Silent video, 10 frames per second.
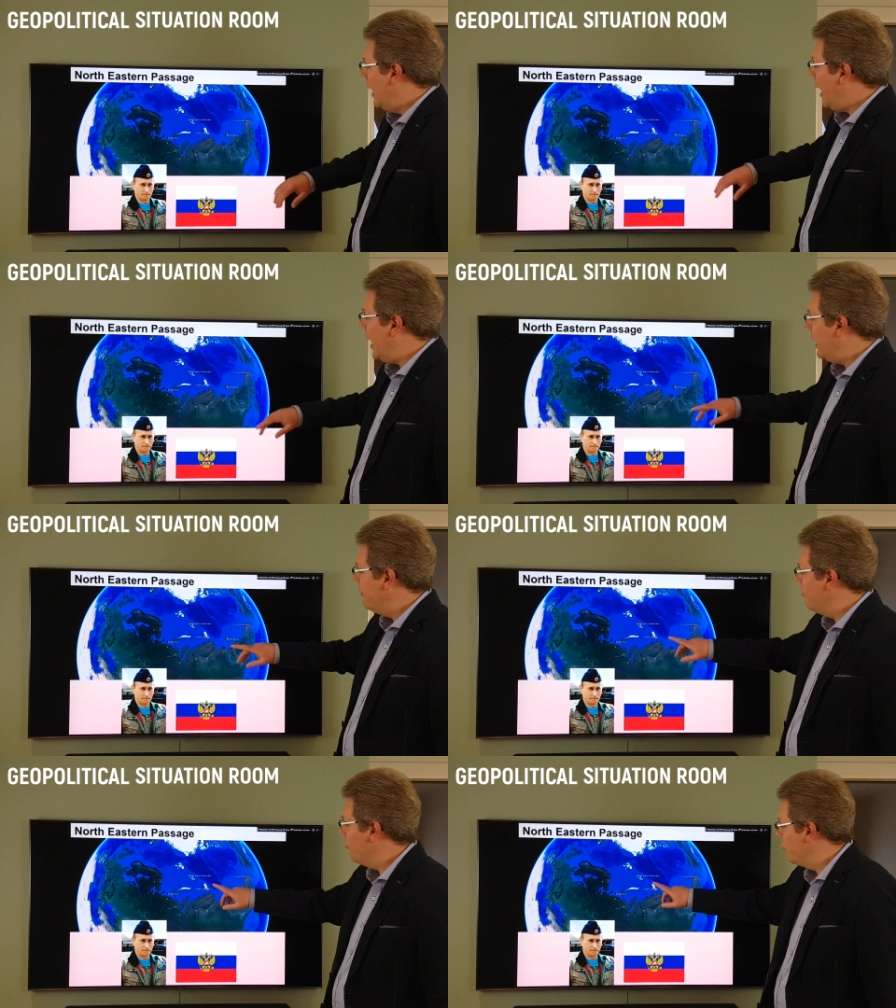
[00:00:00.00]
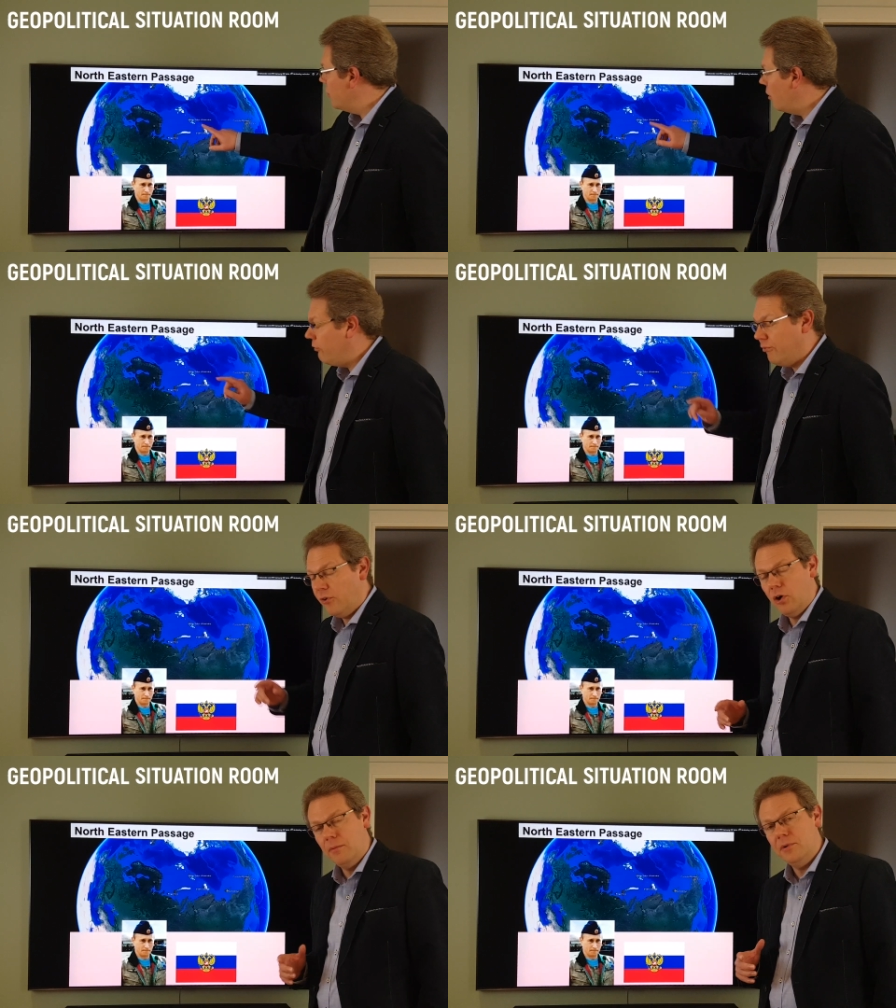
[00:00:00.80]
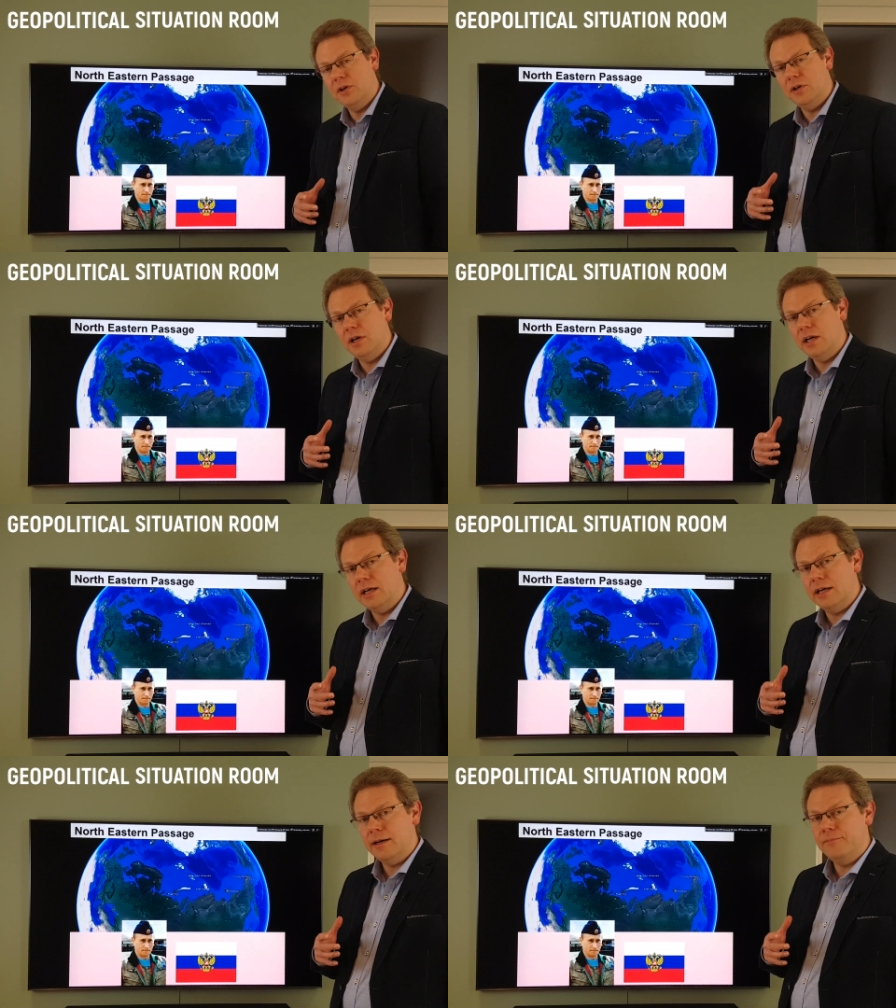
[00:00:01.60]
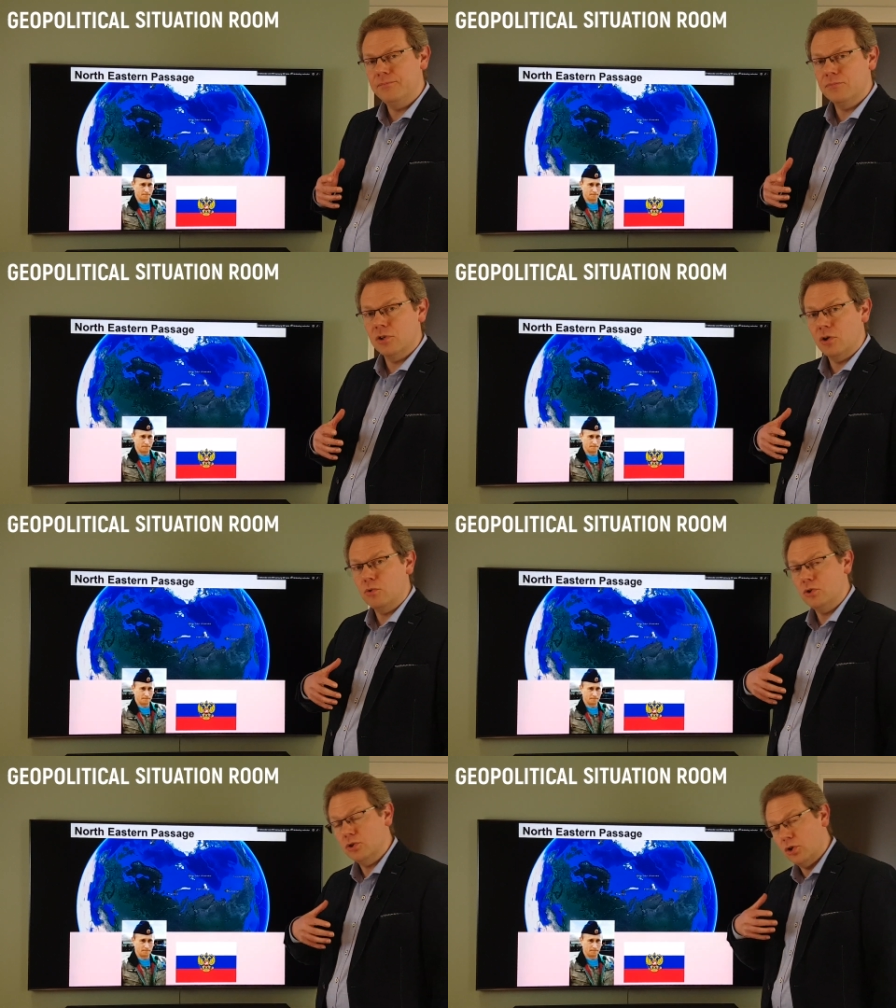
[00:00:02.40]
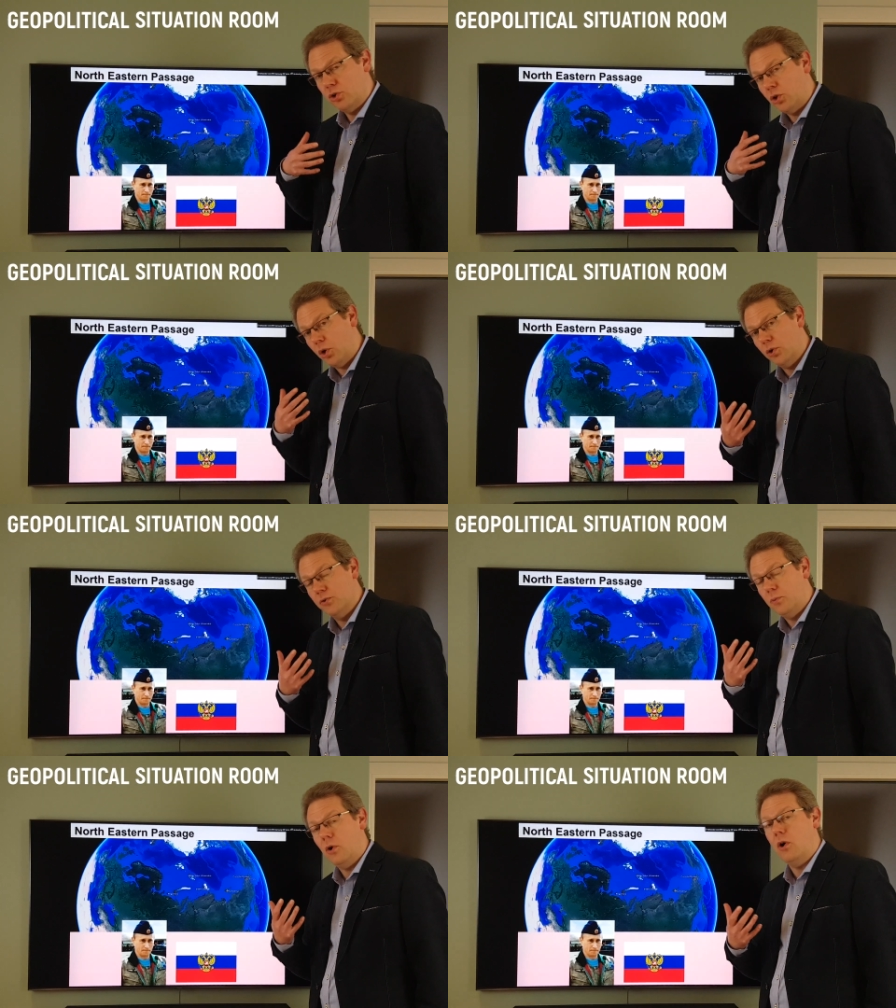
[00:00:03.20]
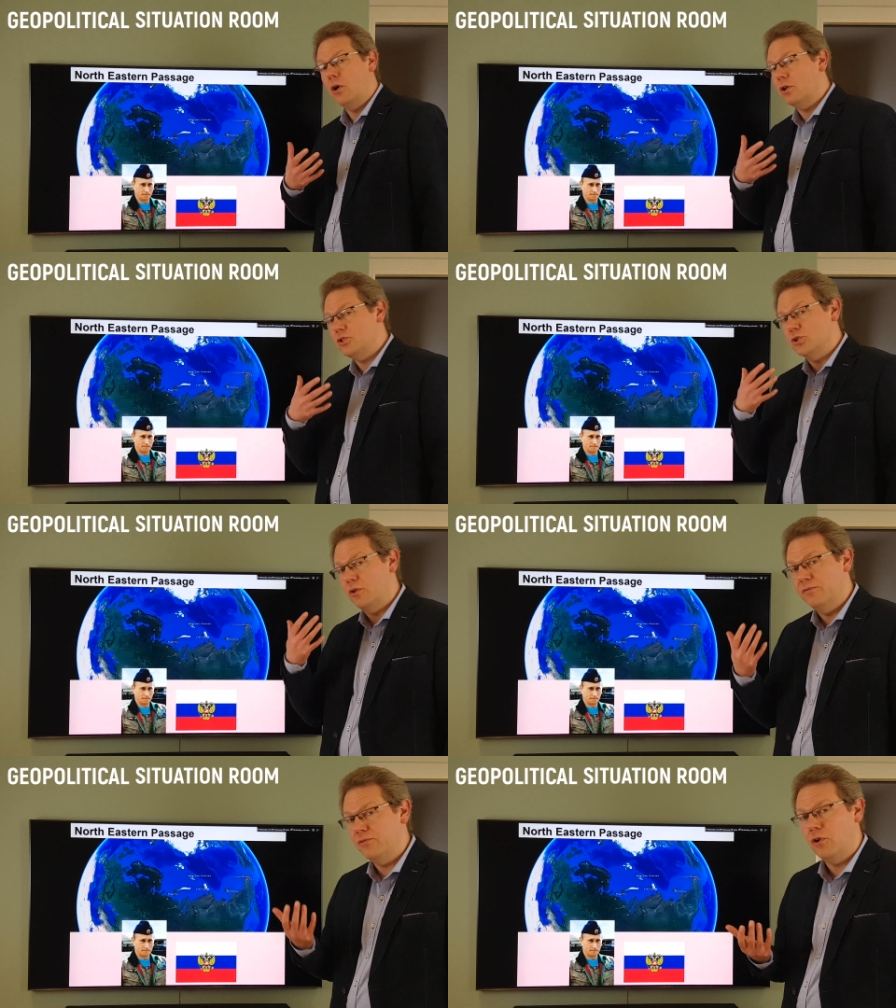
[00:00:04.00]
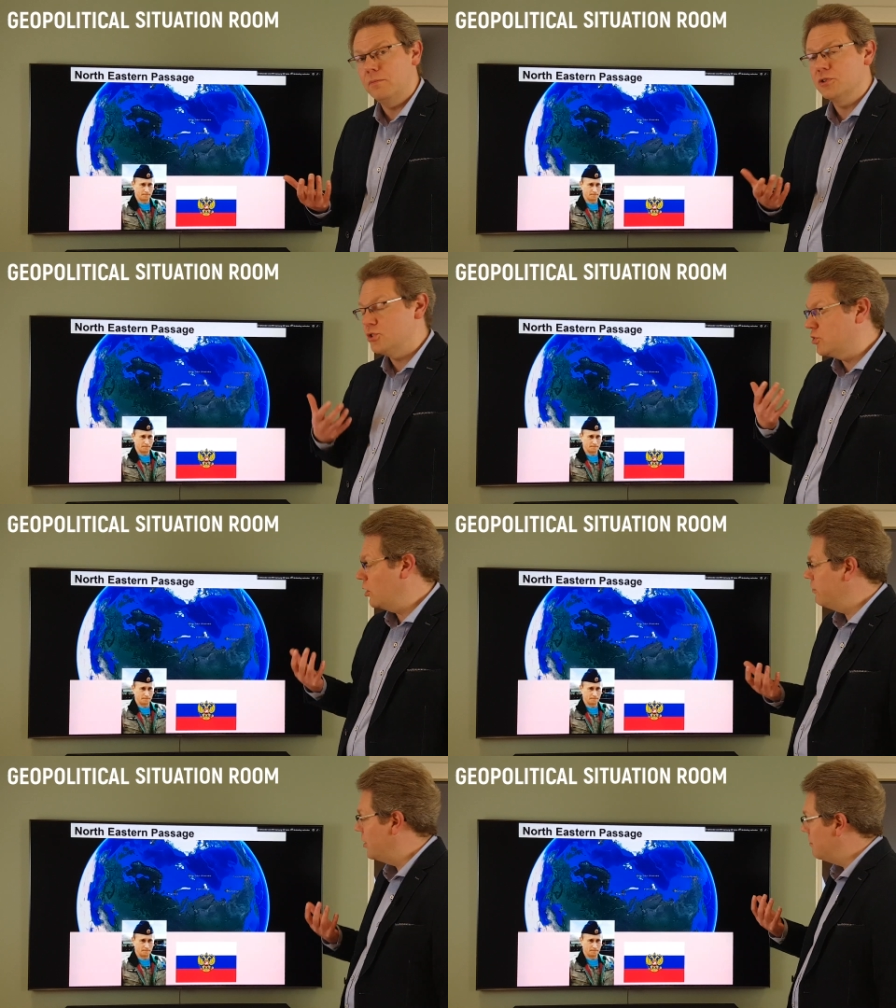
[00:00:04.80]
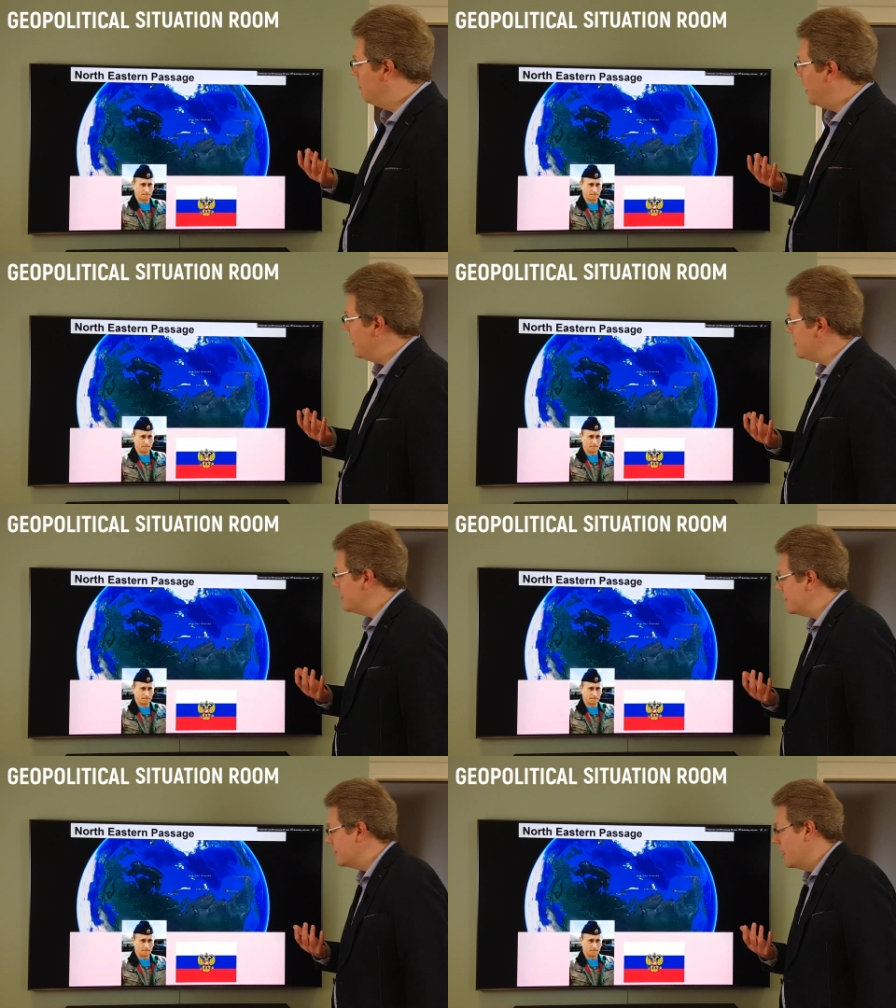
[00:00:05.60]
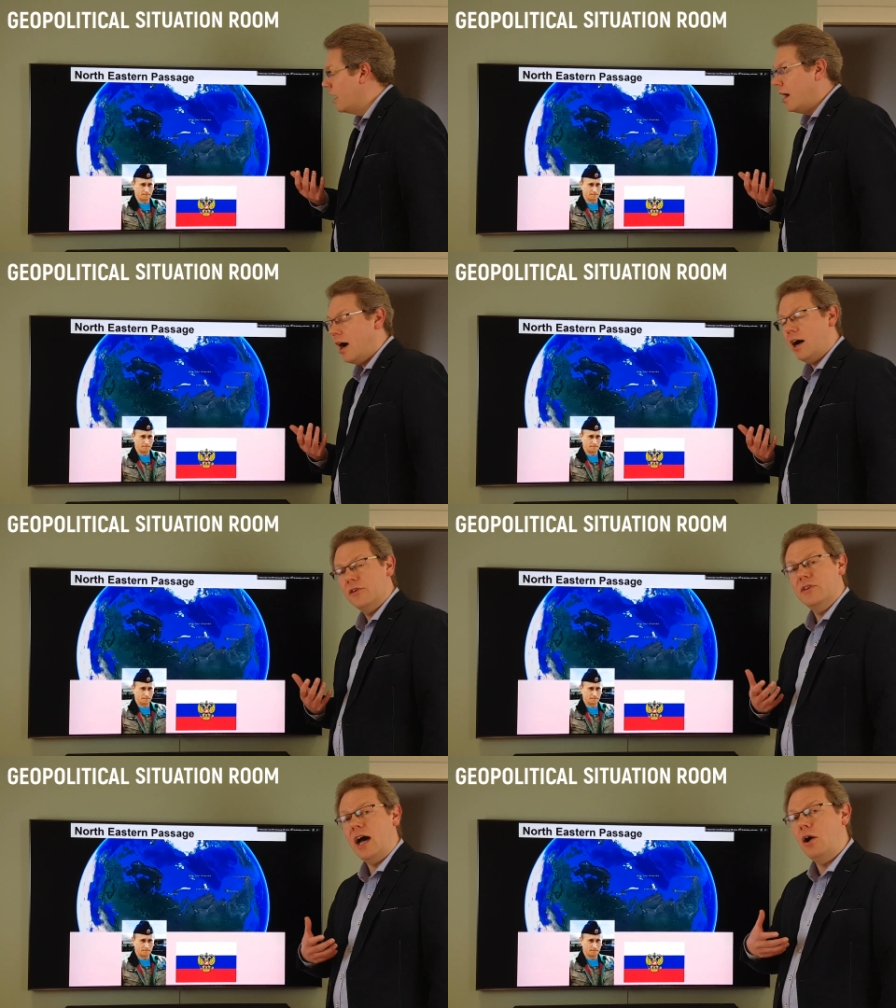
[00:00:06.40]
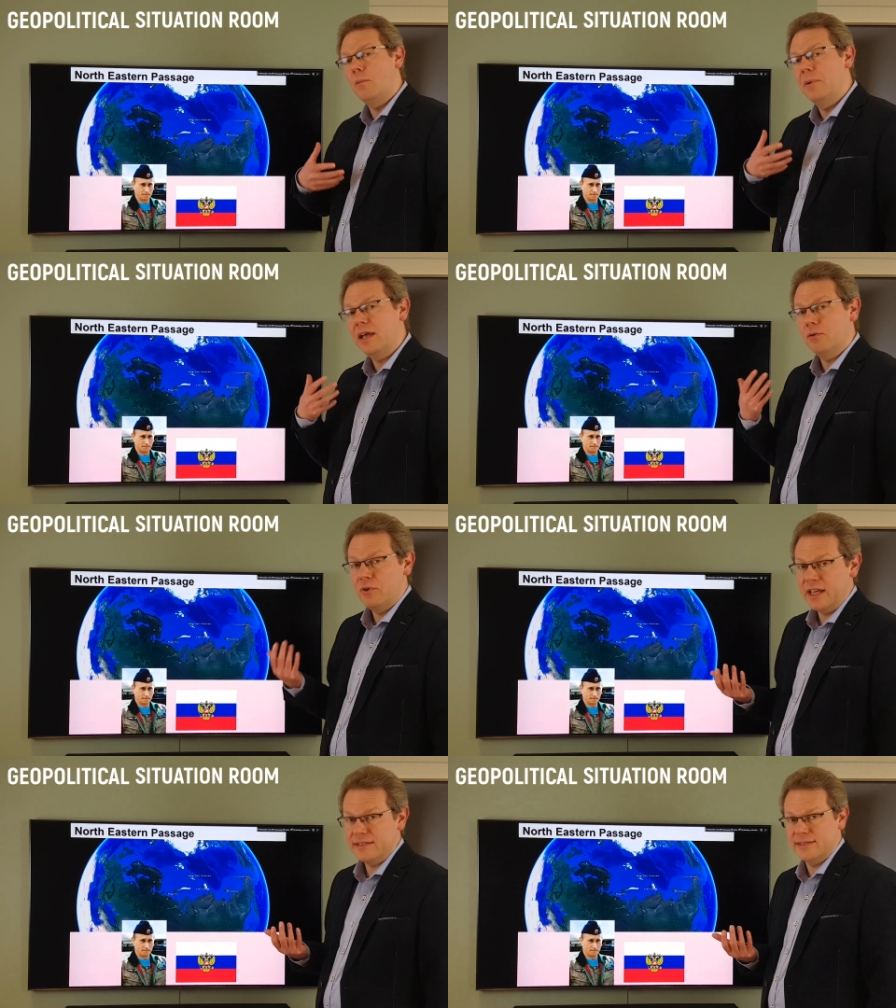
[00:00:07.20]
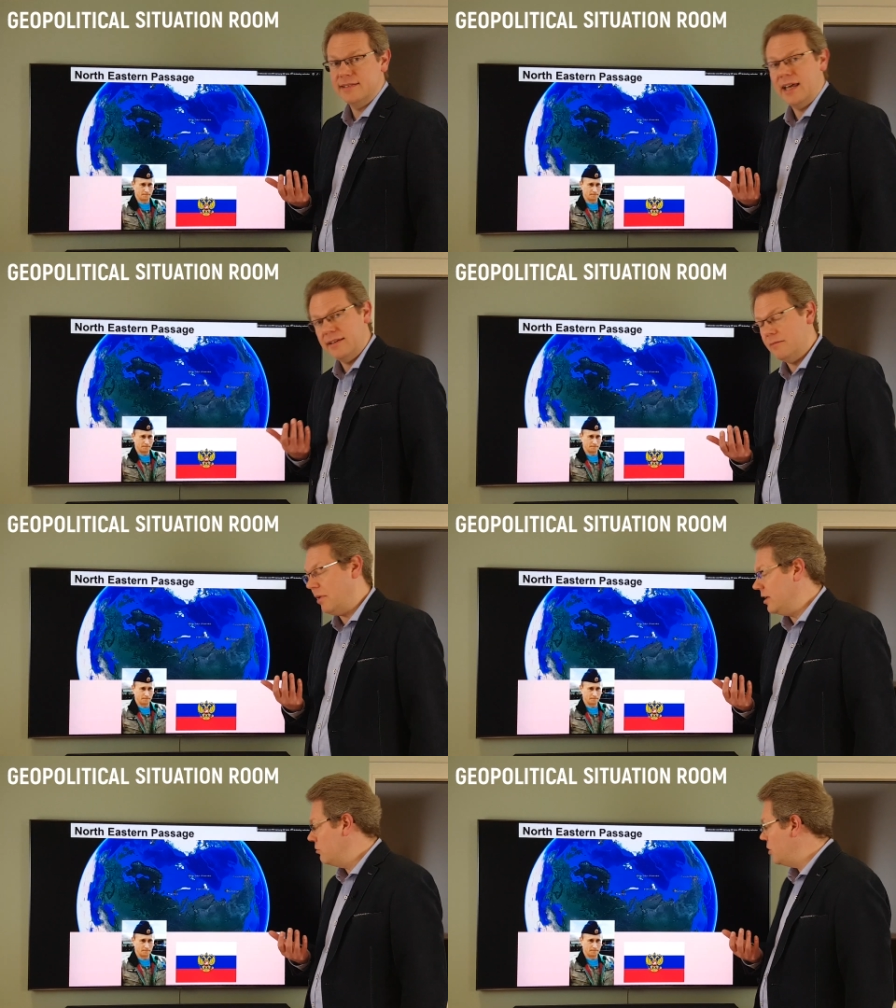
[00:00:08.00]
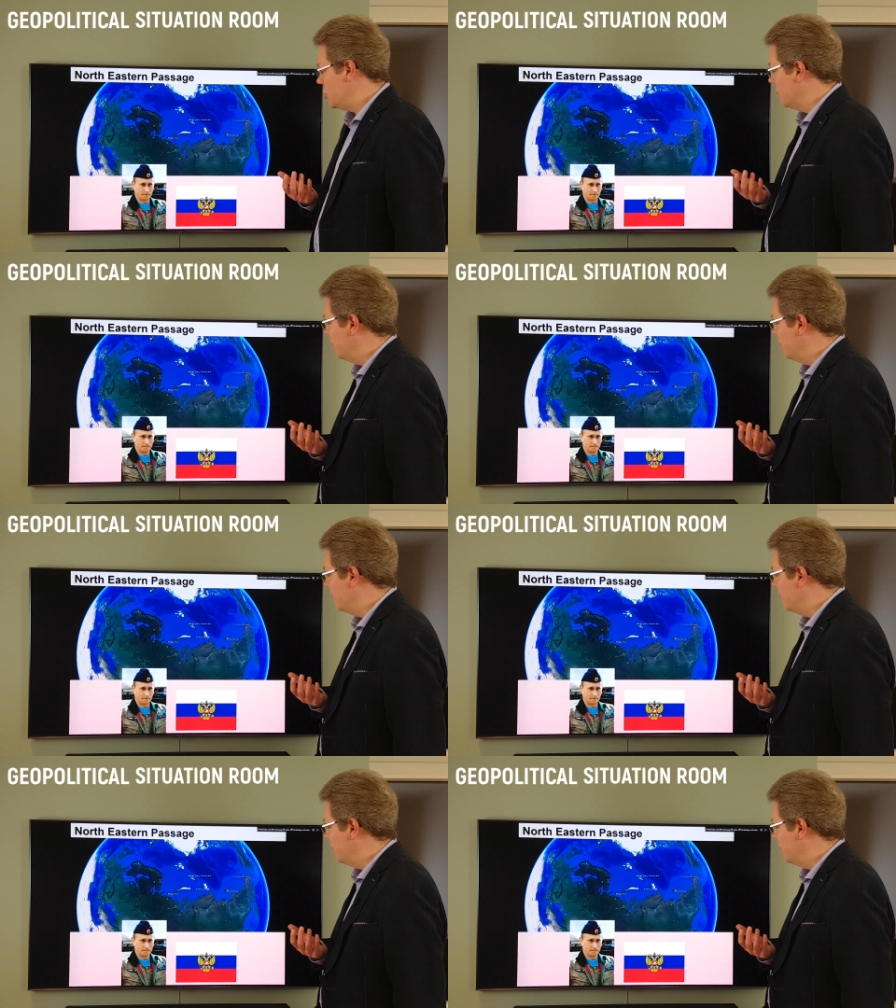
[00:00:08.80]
and former Cold War, so former Soviet bases, are now being reinstated by the Russian